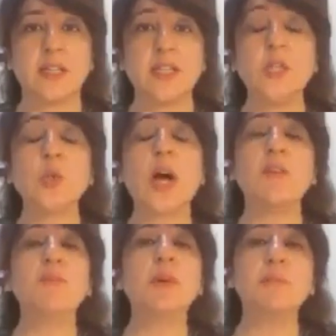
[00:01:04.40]
you
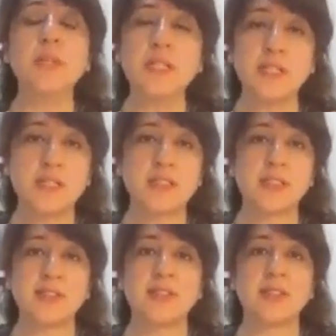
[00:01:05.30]
have permitted
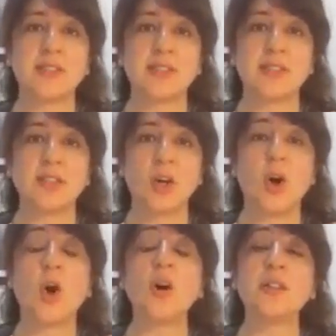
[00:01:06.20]

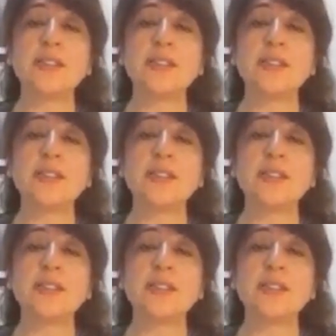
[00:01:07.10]
or